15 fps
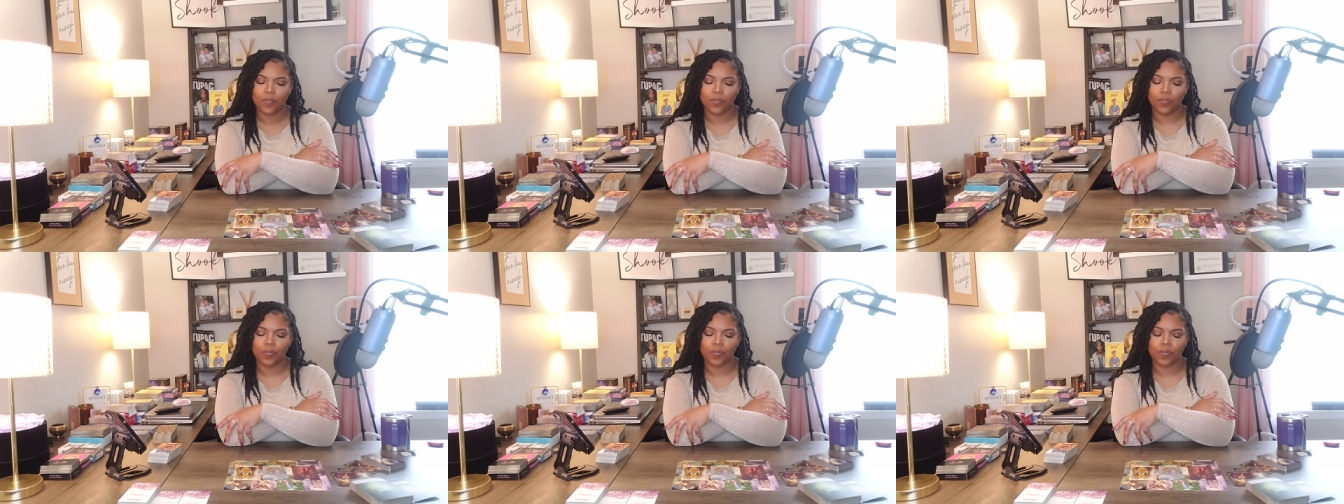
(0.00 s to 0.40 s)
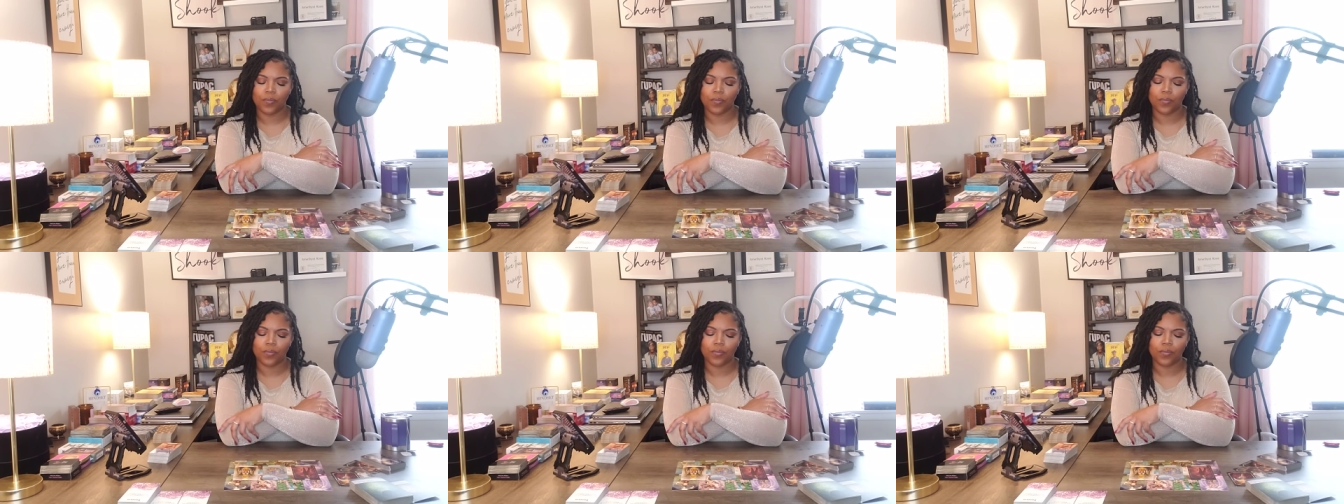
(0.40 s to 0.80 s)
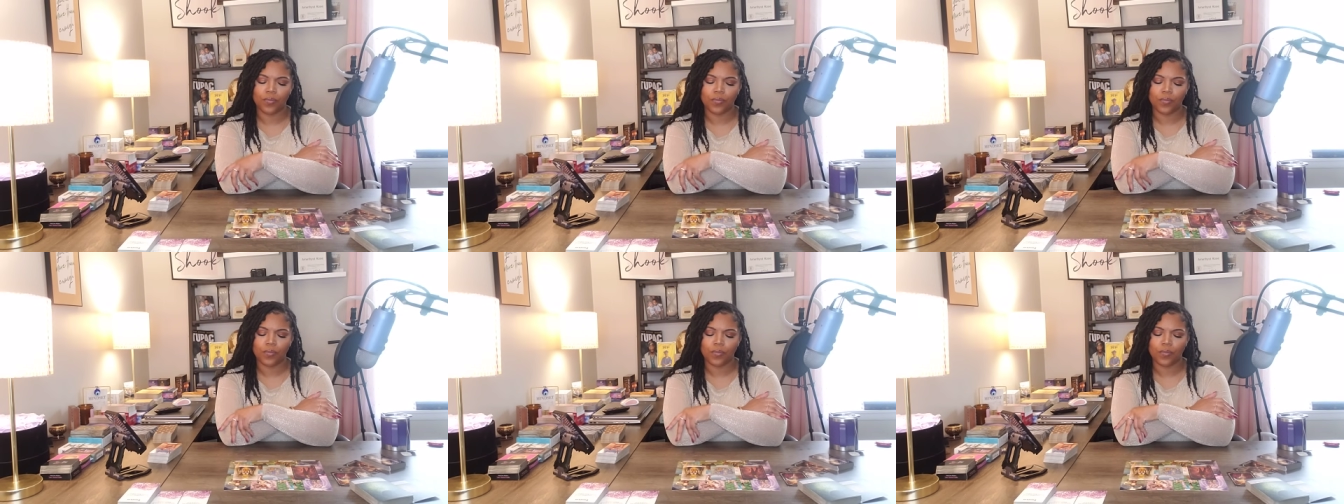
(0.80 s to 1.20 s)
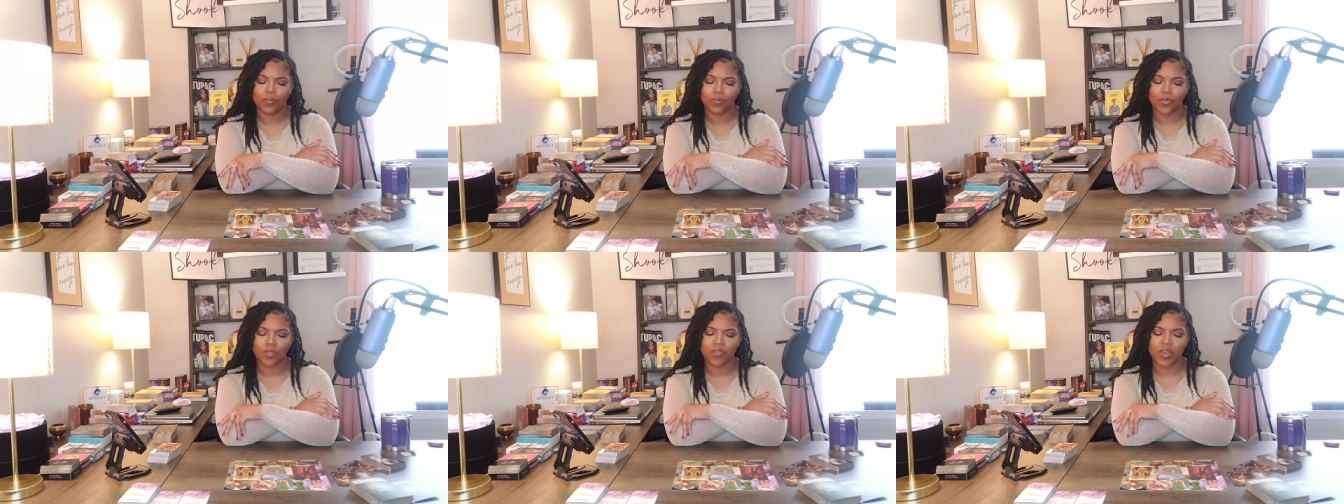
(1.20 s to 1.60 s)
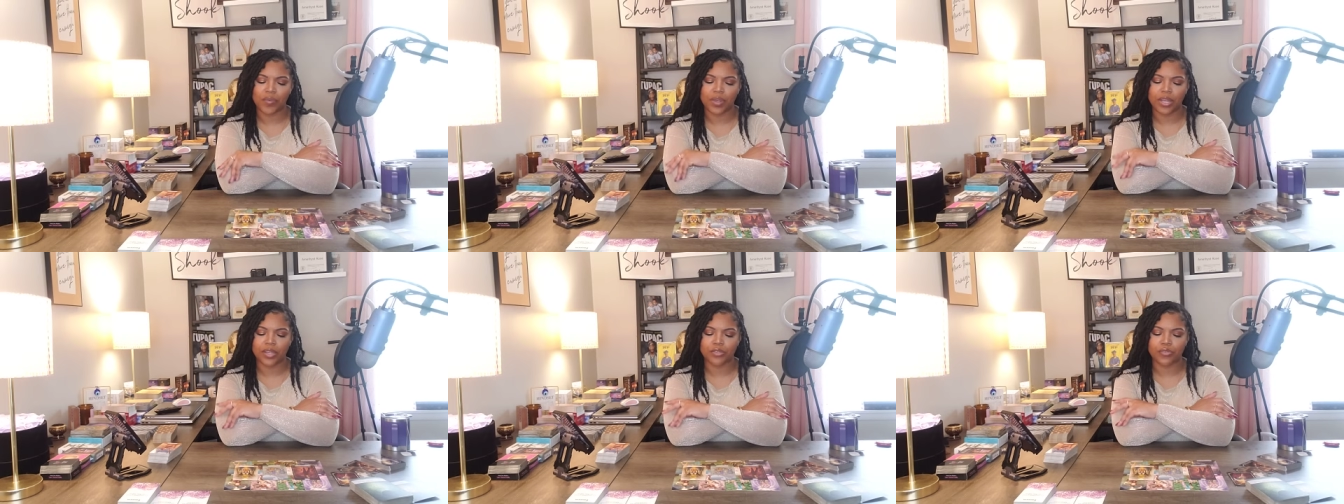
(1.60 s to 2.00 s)
Hmm.
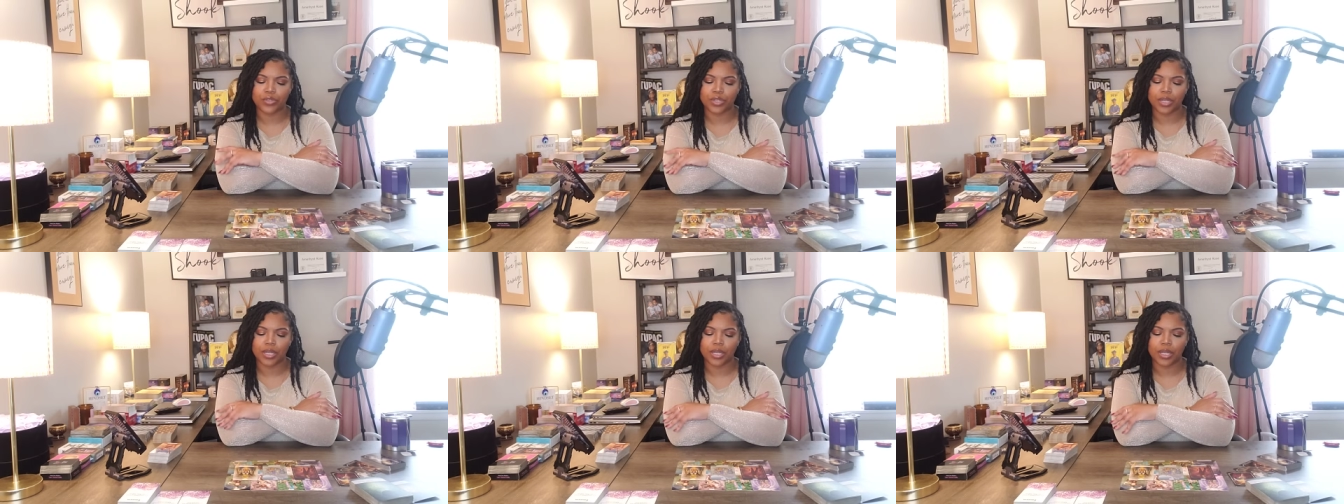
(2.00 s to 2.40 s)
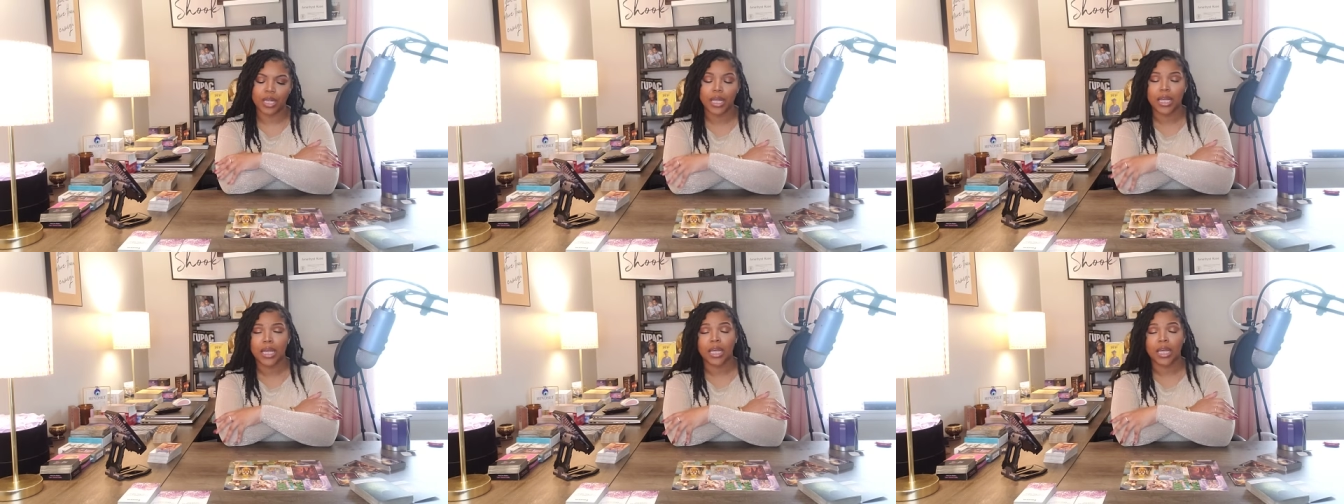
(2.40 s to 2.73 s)
Very interesting.